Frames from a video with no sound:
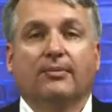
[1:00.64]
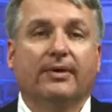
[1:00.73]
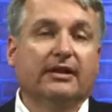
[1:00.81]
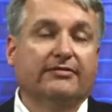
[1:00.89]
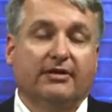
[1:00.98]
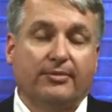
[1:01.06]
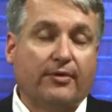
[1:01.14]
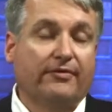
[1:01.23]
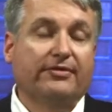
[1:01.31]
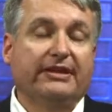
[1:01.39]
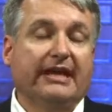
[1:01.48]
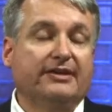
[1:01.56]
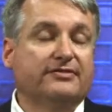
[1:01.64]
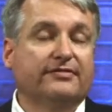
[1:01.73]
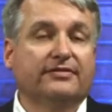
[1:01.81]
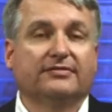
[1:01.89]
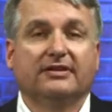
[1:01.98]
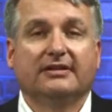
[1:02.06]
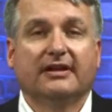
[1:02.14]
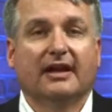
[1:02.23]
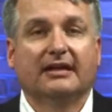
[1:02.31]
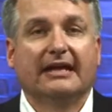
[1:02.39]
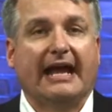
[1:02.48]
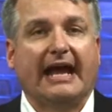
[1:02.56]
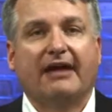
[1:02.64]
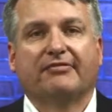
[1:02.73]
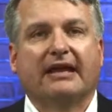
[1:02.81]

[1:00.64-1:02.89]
well, if I'm over the age of 59 and a half,